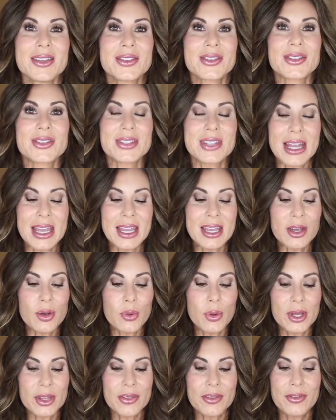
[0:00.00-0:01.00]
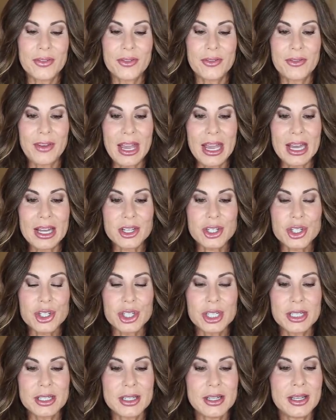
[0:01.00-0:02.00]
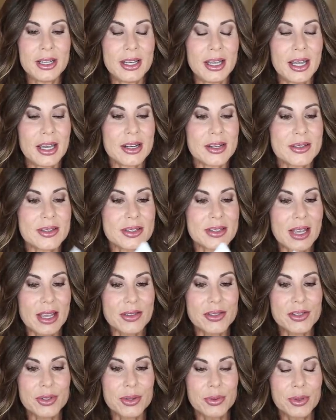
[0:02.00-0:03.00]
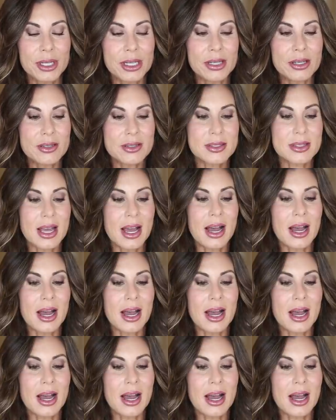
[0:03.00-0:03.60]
Staying with fashion and accessories,